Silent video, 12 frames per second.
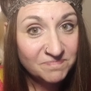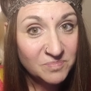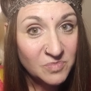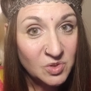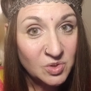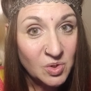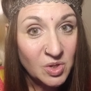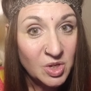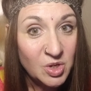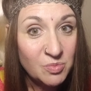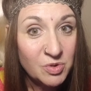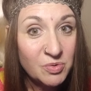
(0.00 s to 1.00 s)
So the
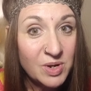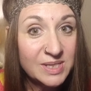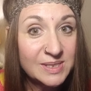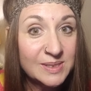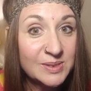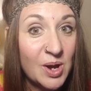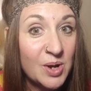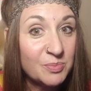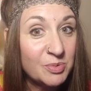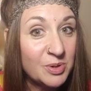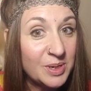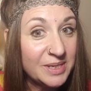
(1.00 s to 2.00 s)
human race has gotten pretty